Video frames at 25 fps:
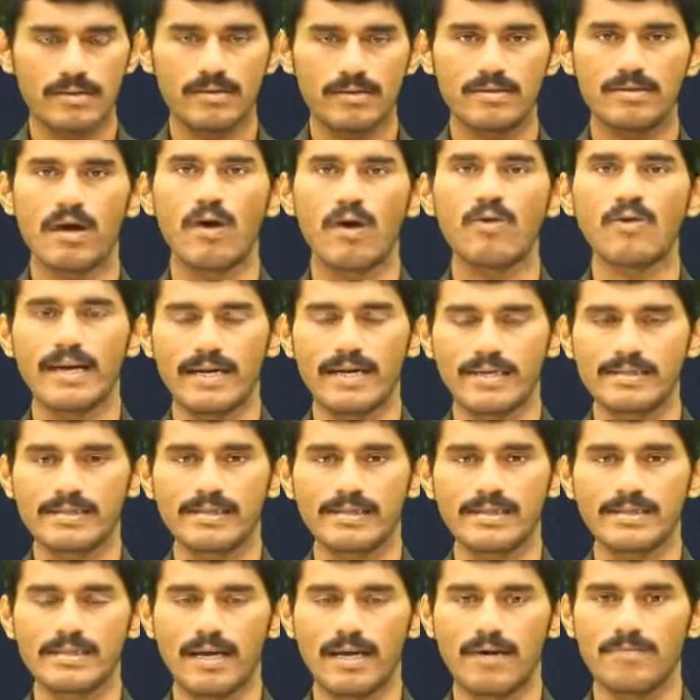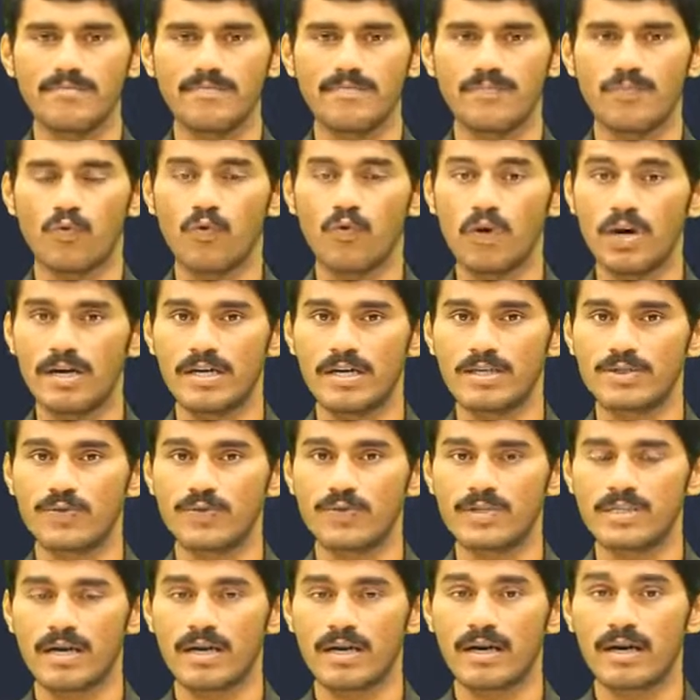Now let's see some words
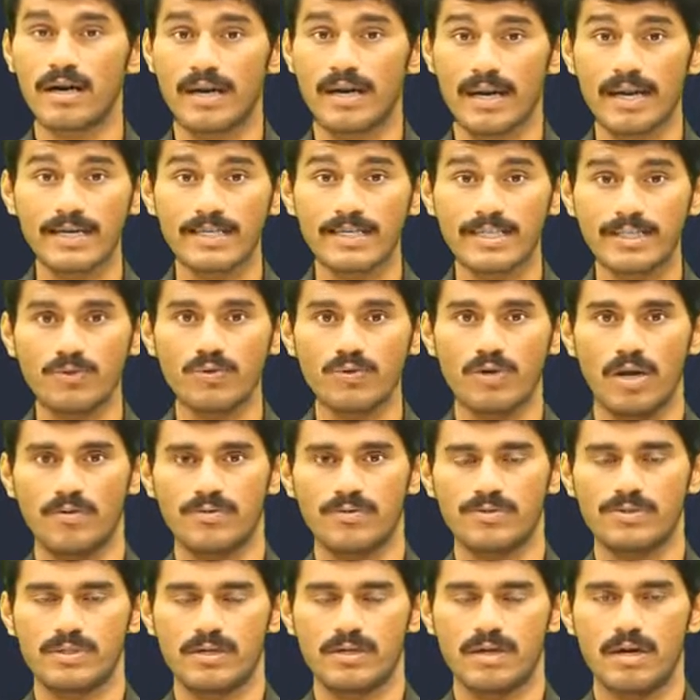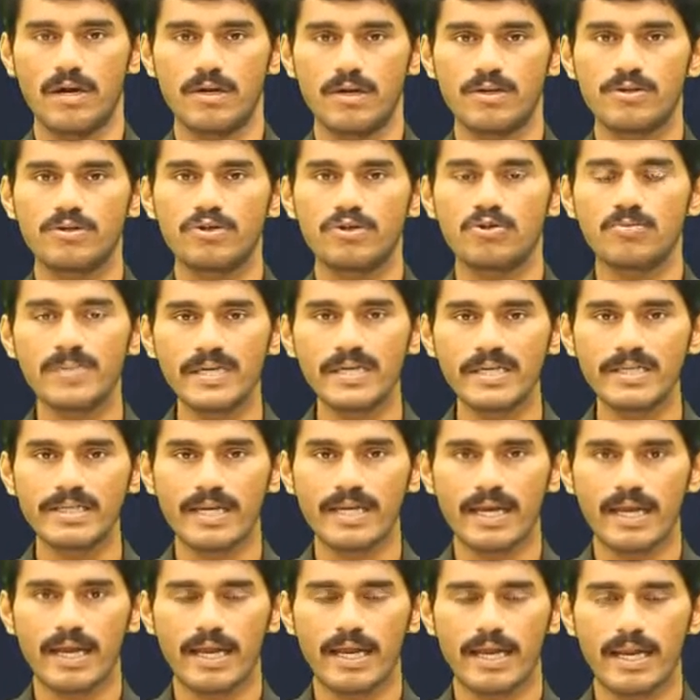which are collective nouns to be
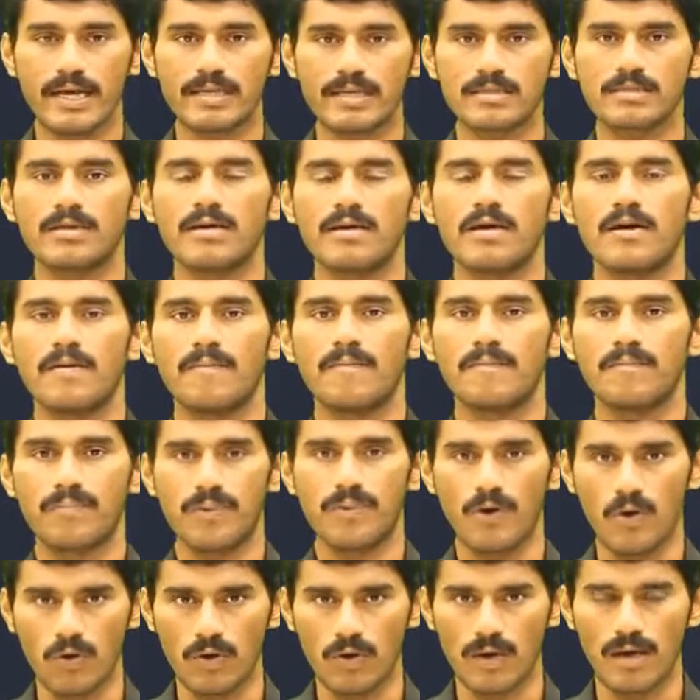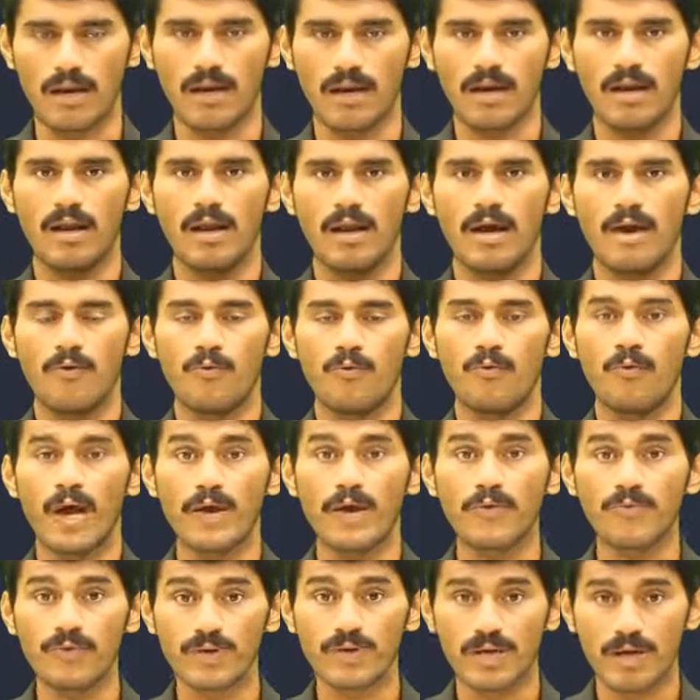taken as plural
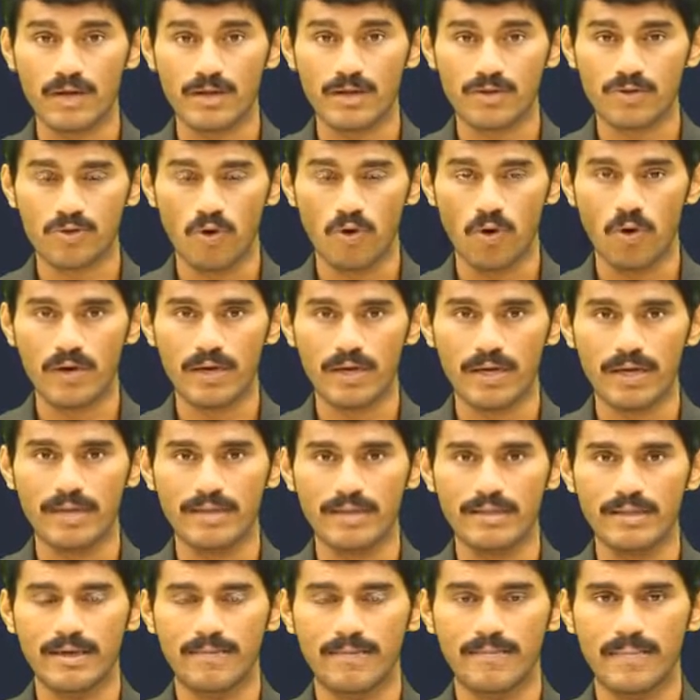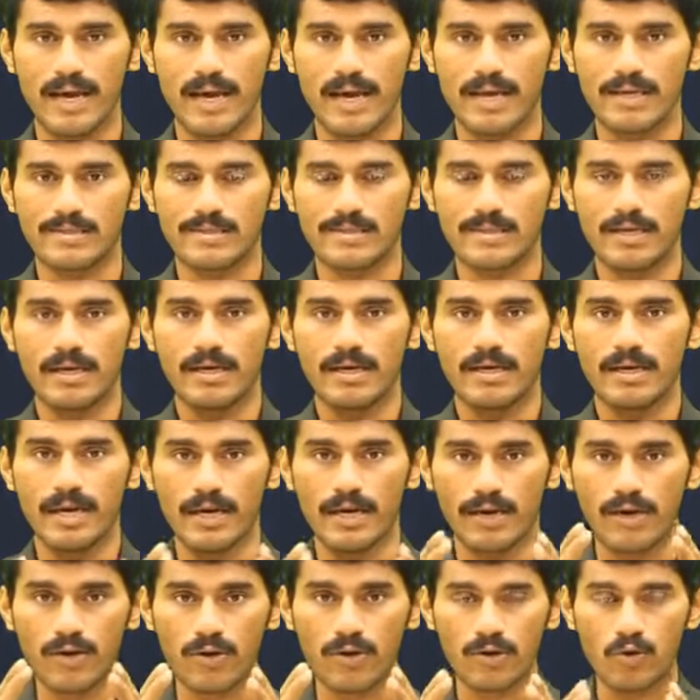when we are talking them as
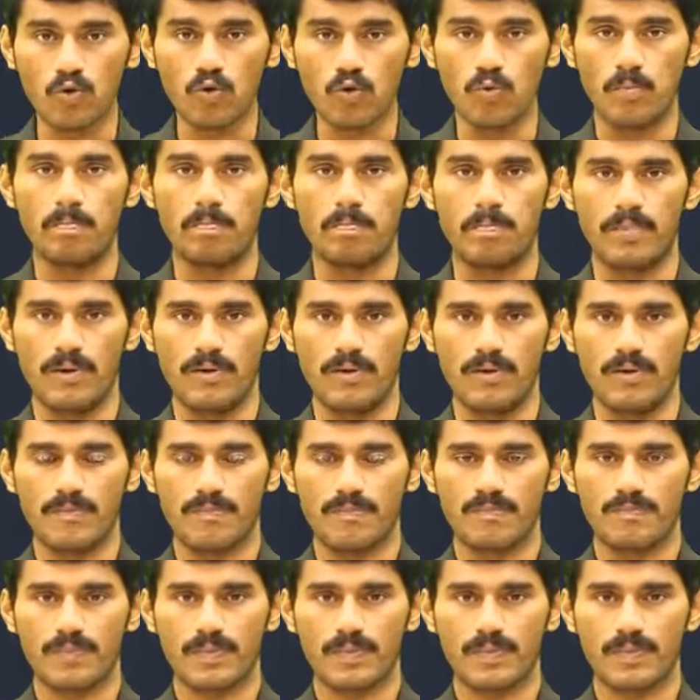a group.